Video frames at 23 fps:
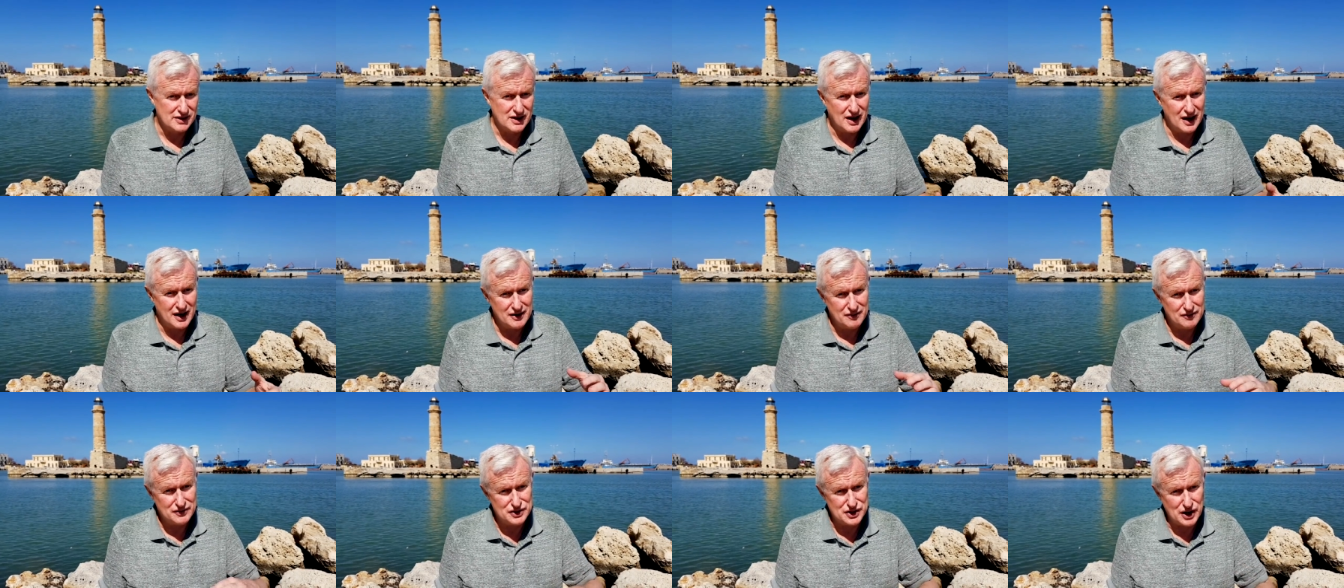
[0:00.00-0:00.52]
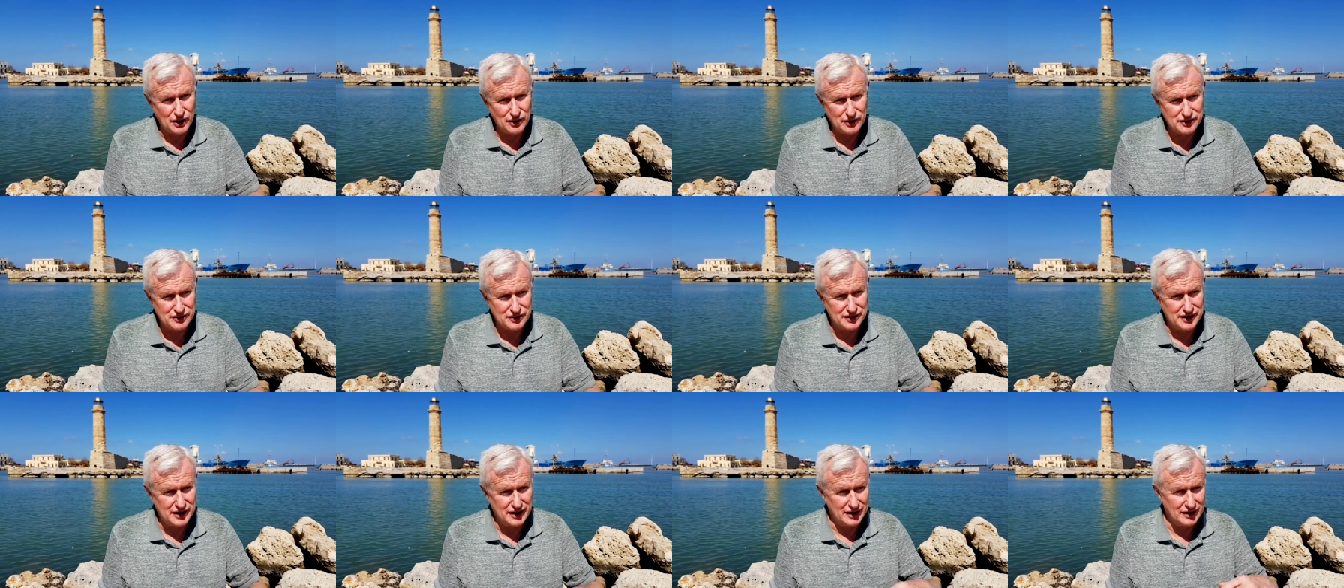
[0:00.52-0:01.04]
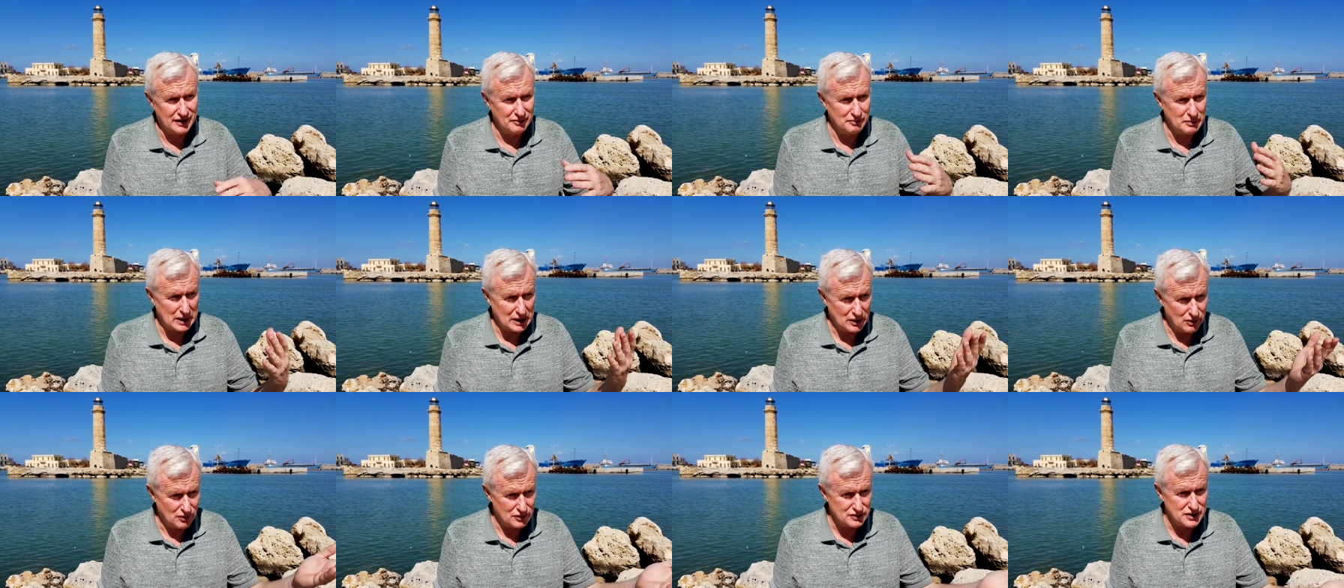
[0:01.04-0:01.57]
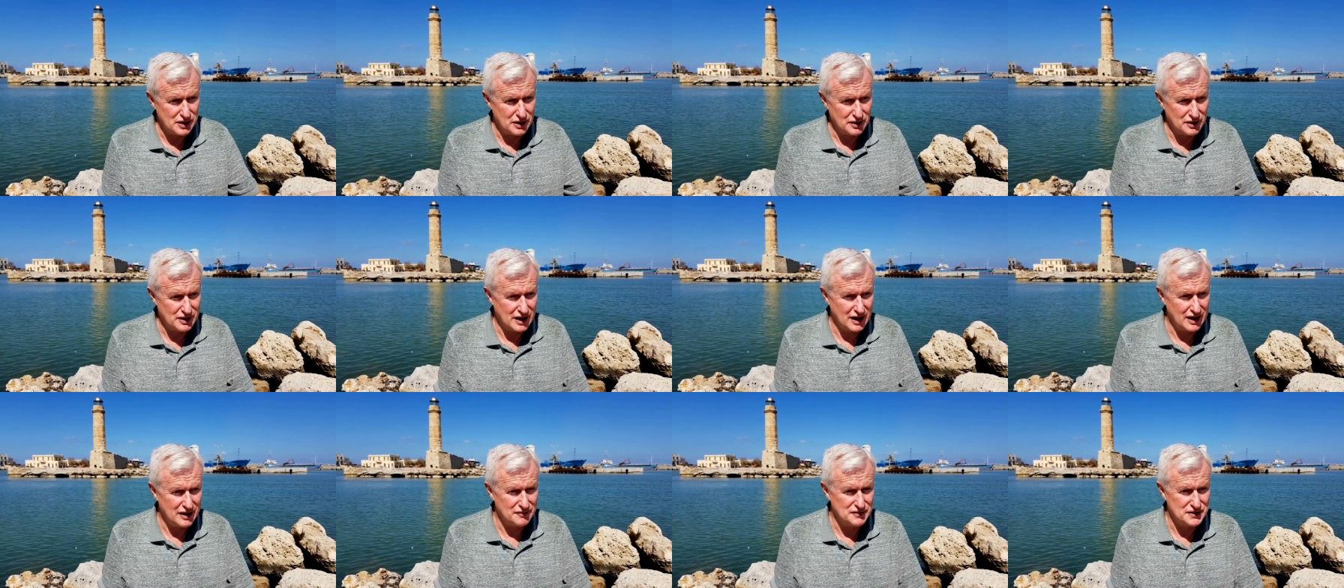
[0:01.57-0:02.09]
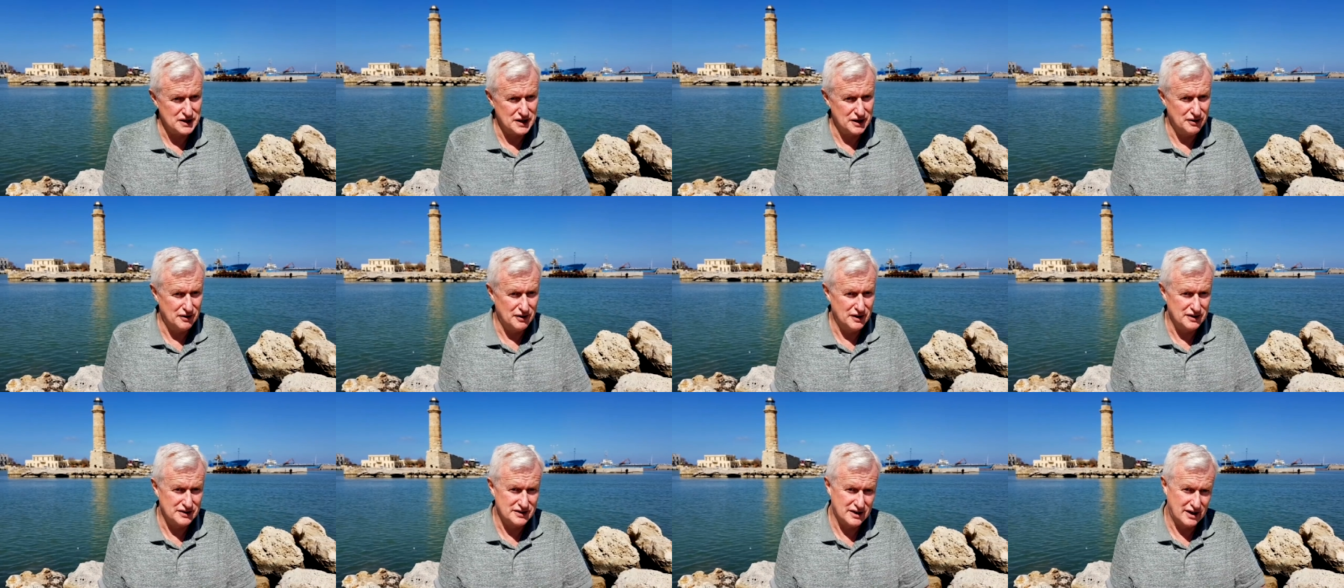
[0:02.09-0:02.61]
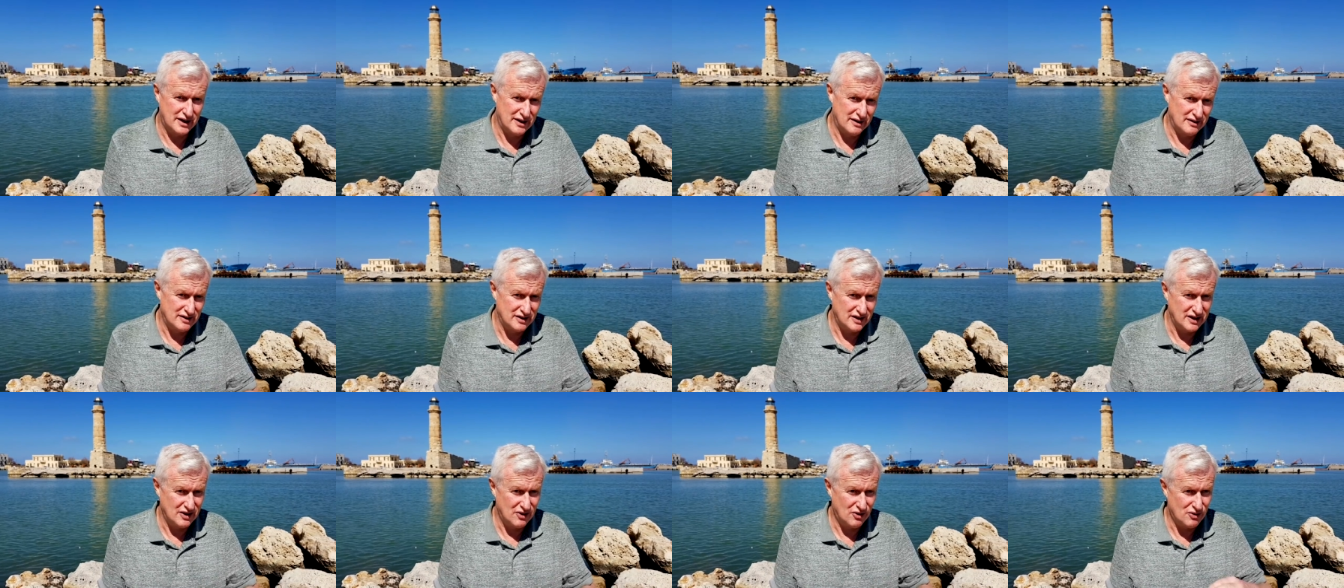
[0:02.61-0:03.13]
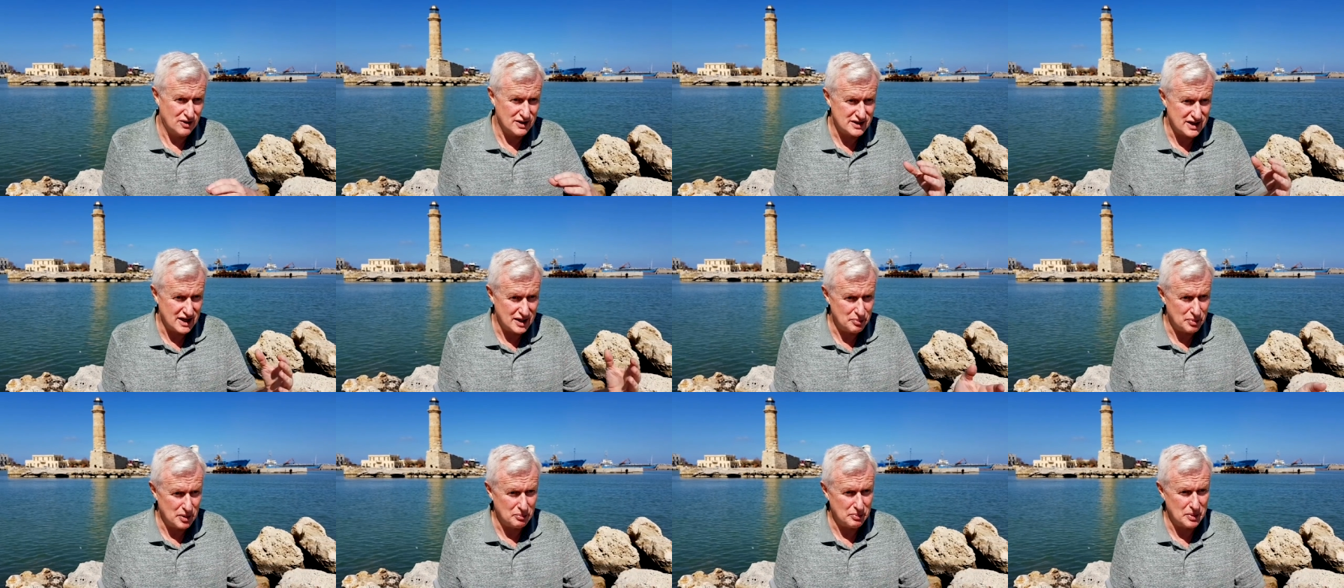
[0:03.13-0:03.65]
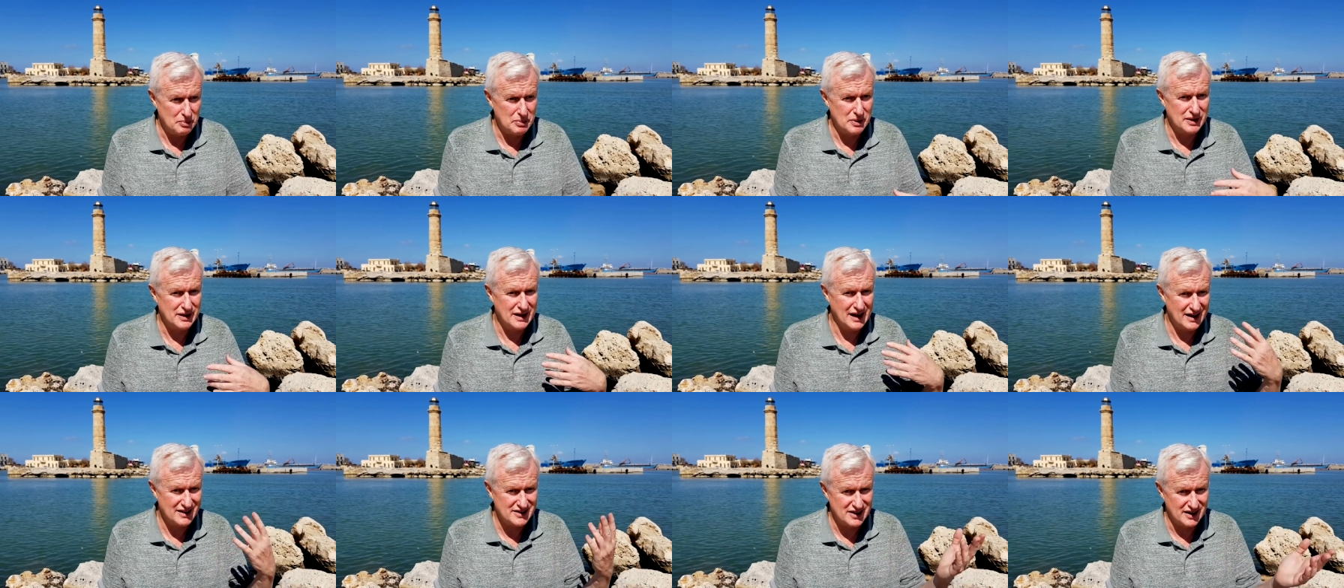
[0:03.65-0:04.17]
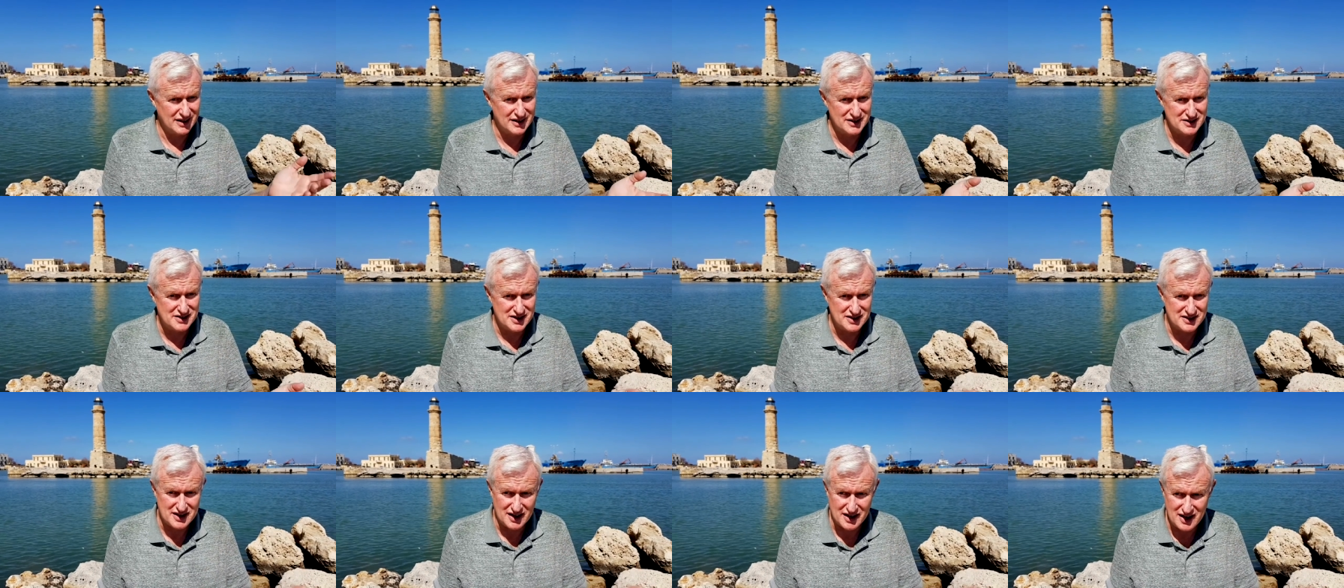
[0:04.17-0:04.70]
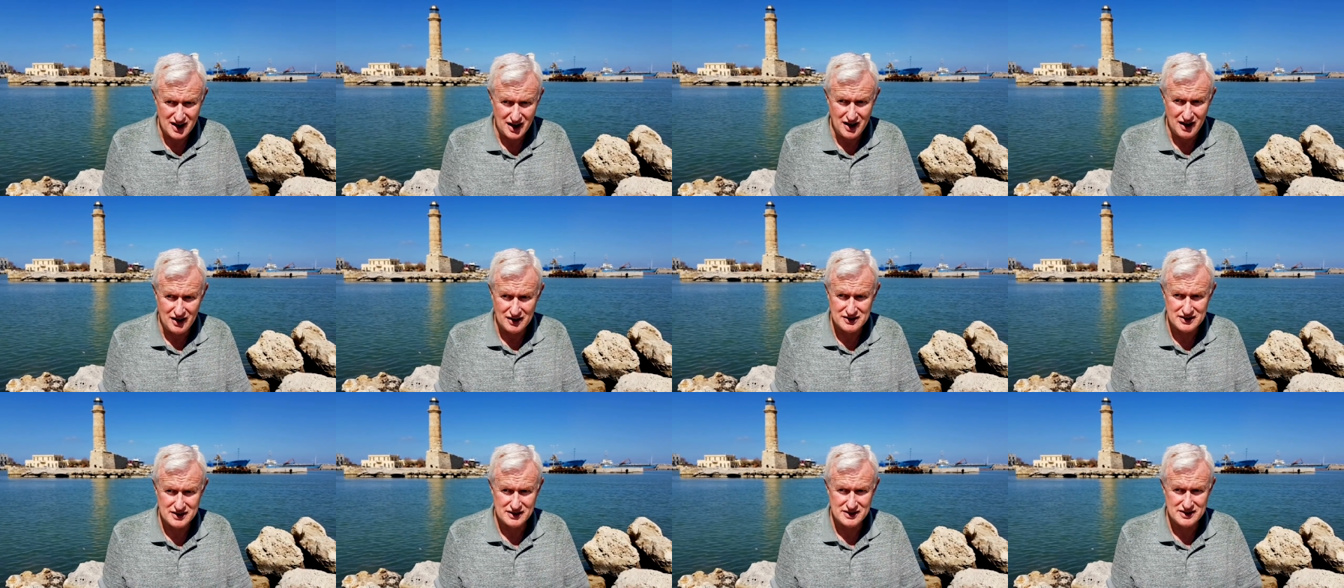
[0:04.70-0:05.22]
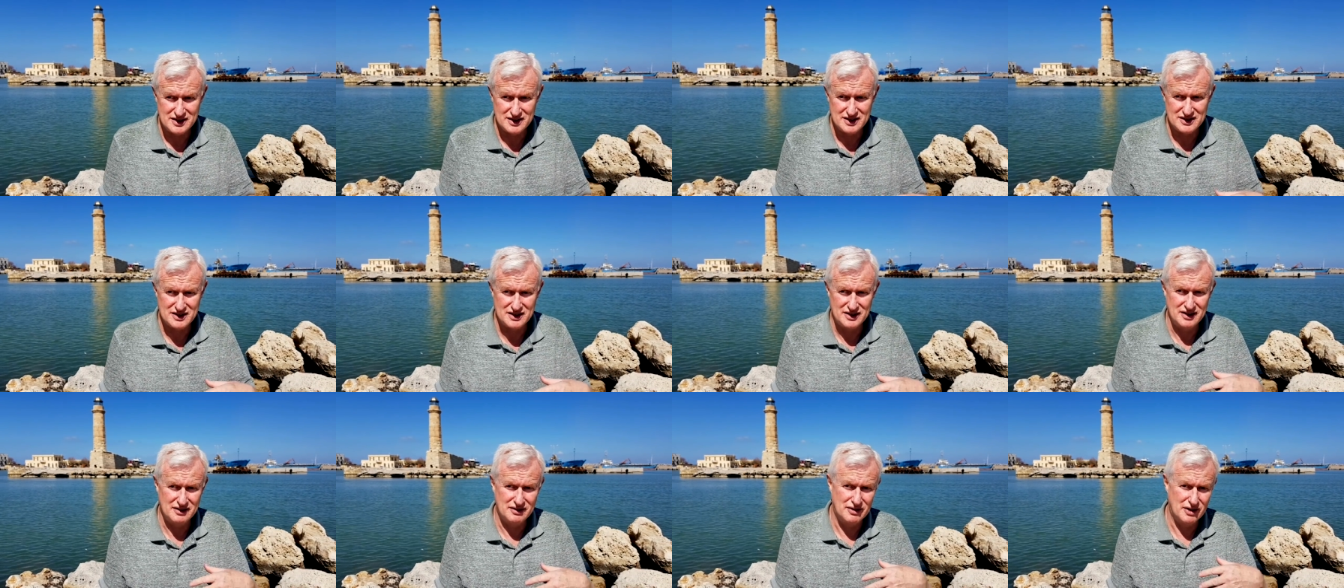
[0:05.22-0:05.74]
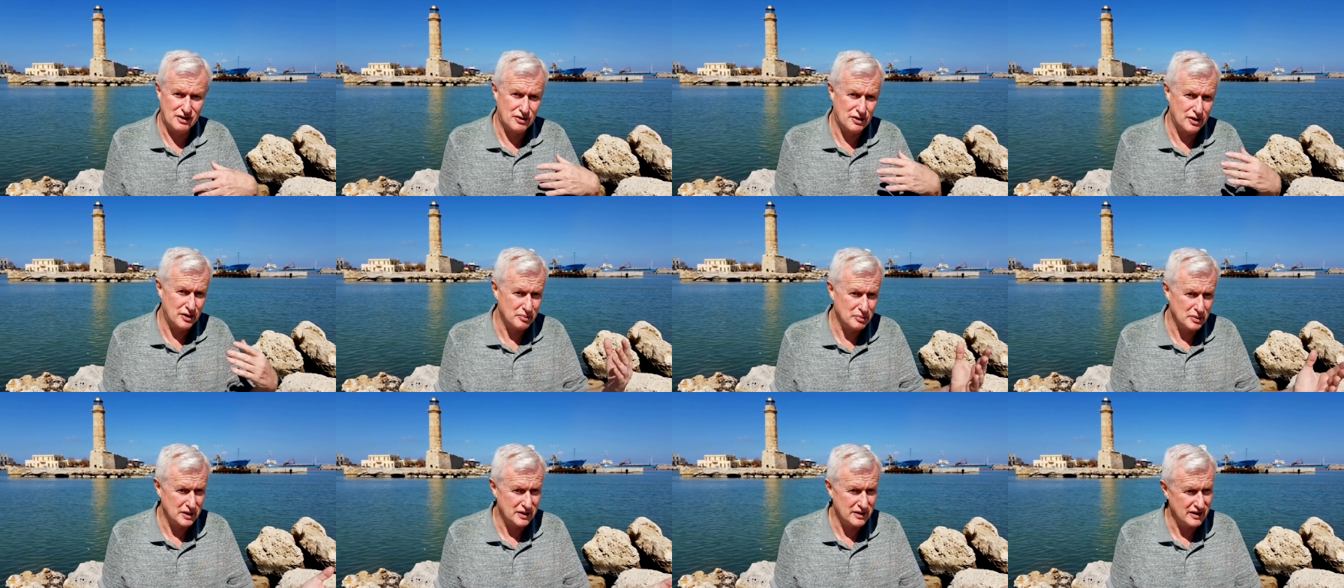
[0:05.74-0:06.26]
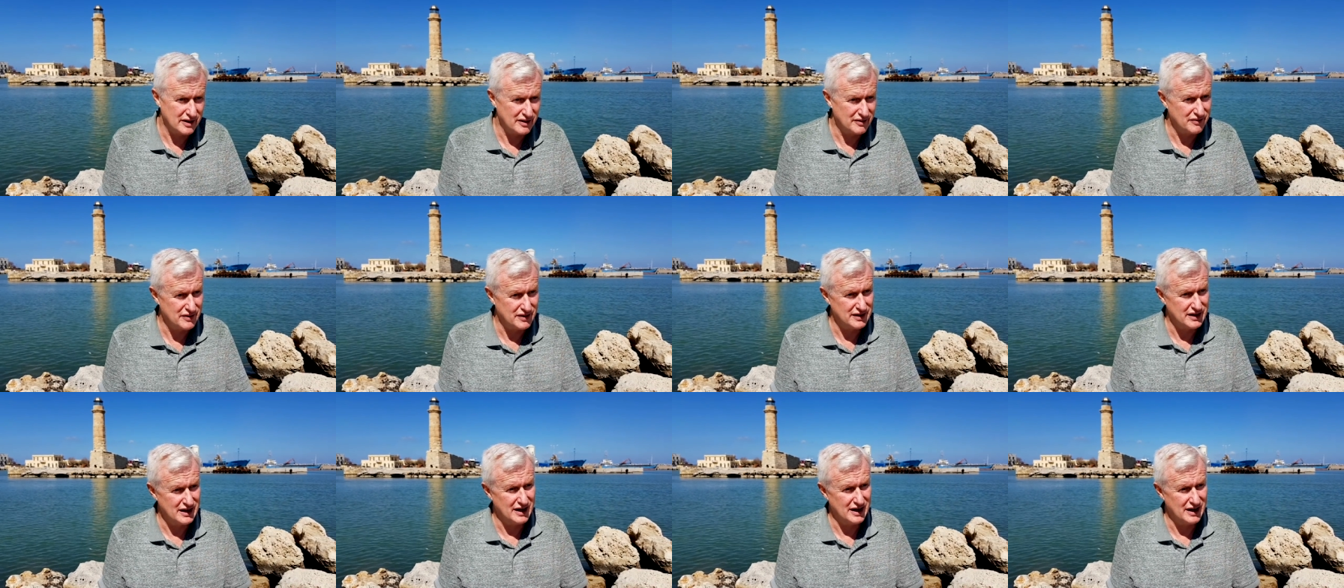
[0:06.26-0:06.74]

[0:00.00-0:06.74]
Kind of joke thing, but also kind of serious and always keeping people guessing. Is this a cult? Is this a recruitment thing for the